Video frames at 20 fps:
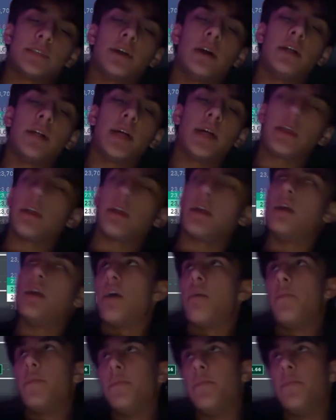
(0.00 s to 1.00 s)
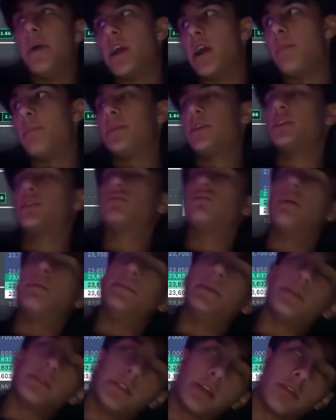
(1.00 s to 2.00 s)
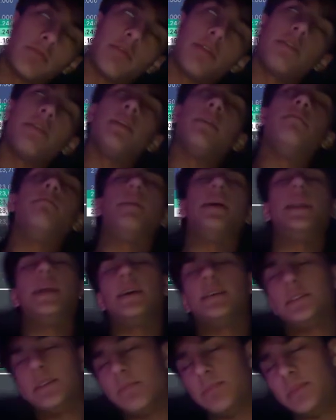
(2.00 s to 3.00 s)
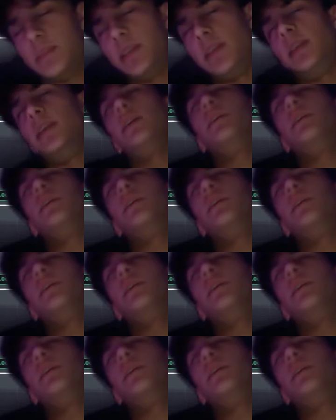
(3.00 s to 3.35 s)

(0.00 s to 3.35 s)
like we went up, swept out liquidity, made SMT,